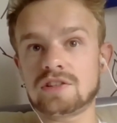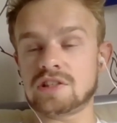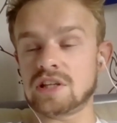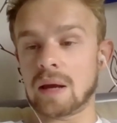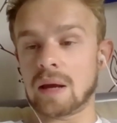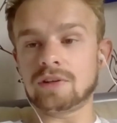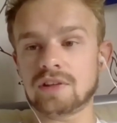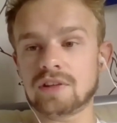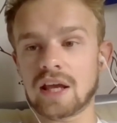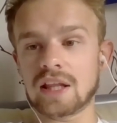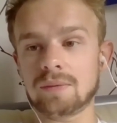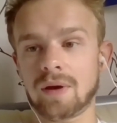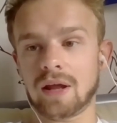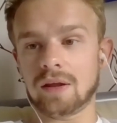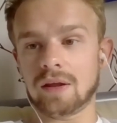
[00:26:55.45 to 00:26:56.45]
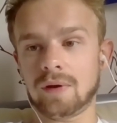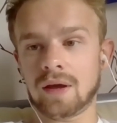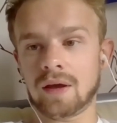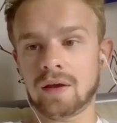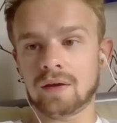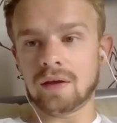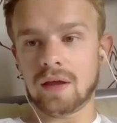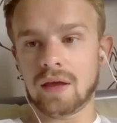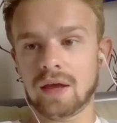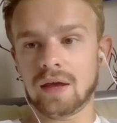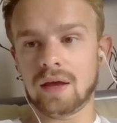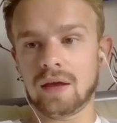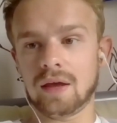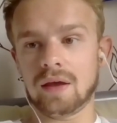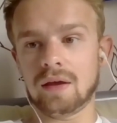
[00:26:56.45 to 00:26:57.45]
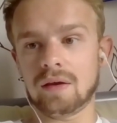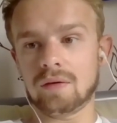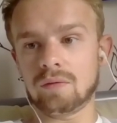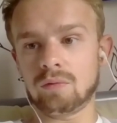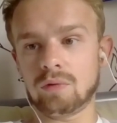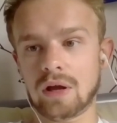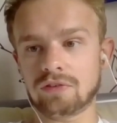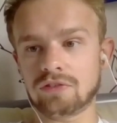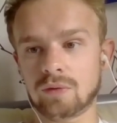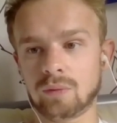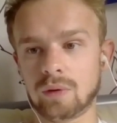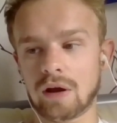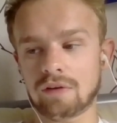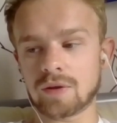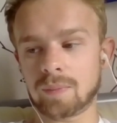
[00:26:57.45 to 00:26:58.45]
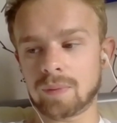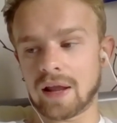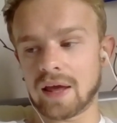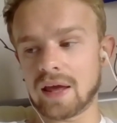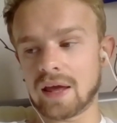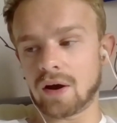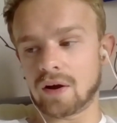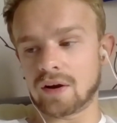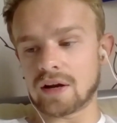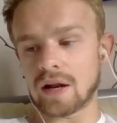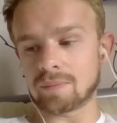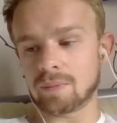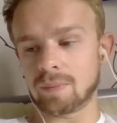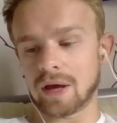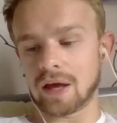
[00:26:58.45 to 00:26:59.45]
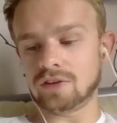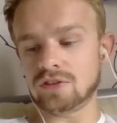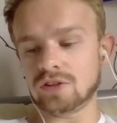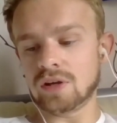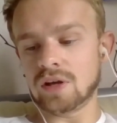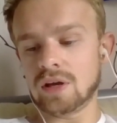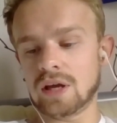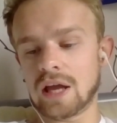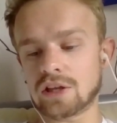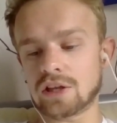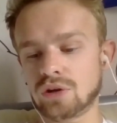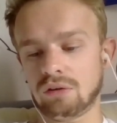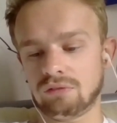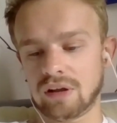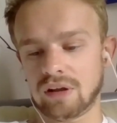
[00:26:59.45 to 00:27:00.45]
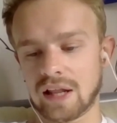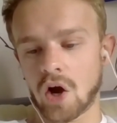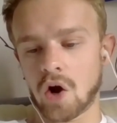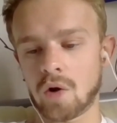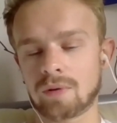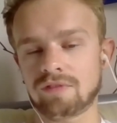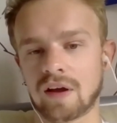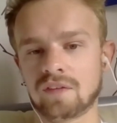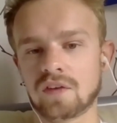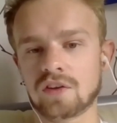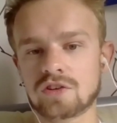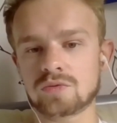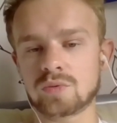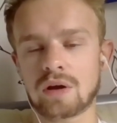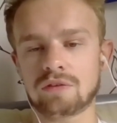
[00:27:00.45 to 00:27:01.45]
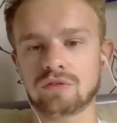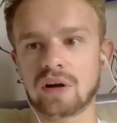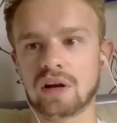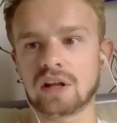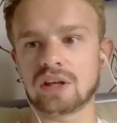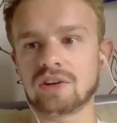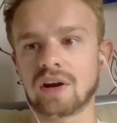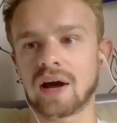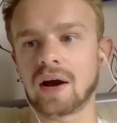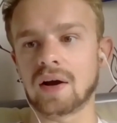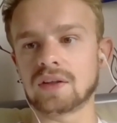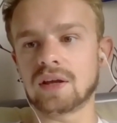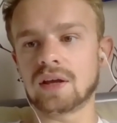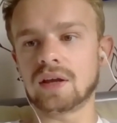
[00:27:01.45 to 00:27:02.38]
It's an empty stadium anyway. We have to play it on an empty pitch. It's not really home advantage because we haven't got any crowd.